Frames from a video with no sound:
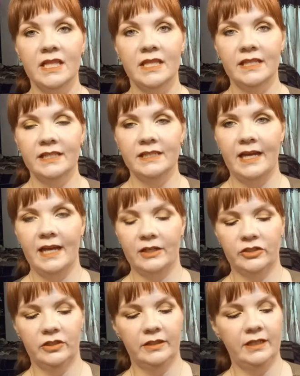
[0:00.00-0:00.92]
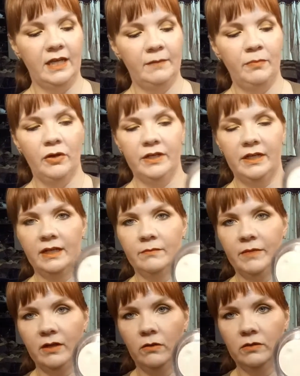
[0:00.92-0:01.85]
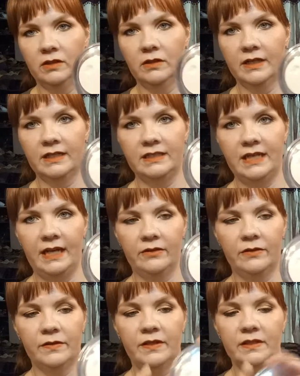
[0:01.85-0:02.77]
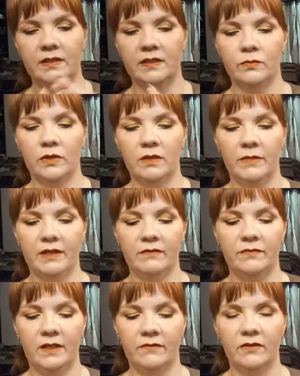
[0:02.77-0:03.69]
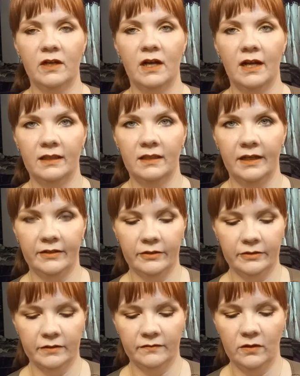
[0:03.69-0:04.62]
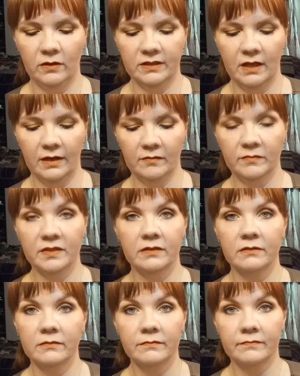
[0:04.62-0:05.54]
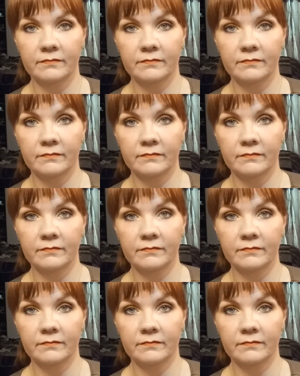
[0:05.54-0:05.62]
This actually, I put it in my own little container. This is one of my favorite highlighters of all times.